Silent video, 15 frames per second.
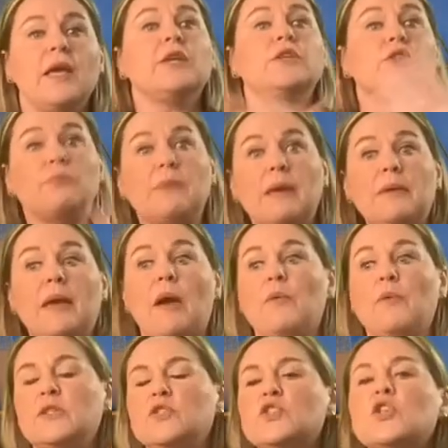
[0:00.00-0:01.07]
So maybe I
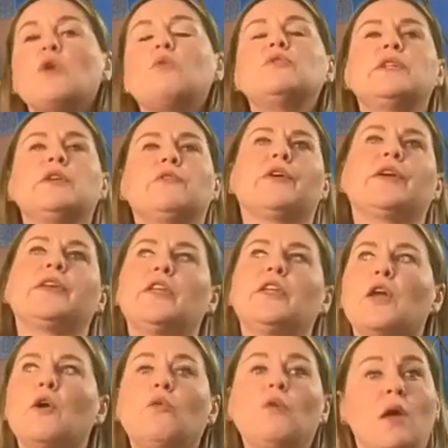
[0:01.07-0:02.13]
would show different,
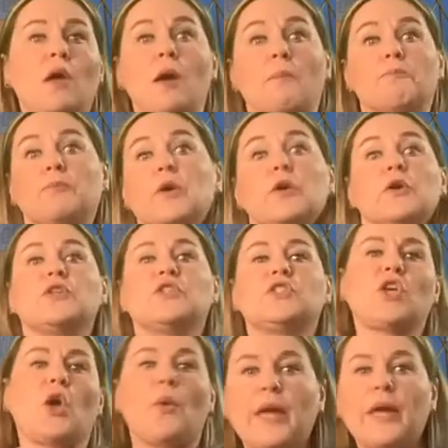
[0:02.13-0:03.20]

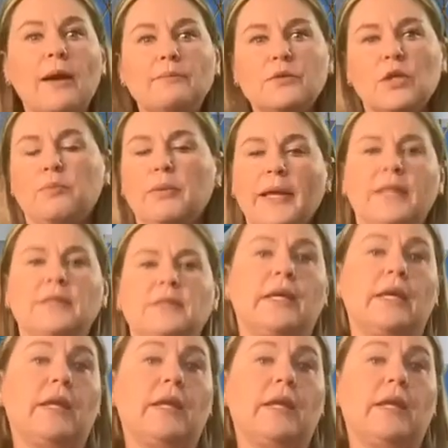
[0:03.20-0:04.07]
birds going up to the plants,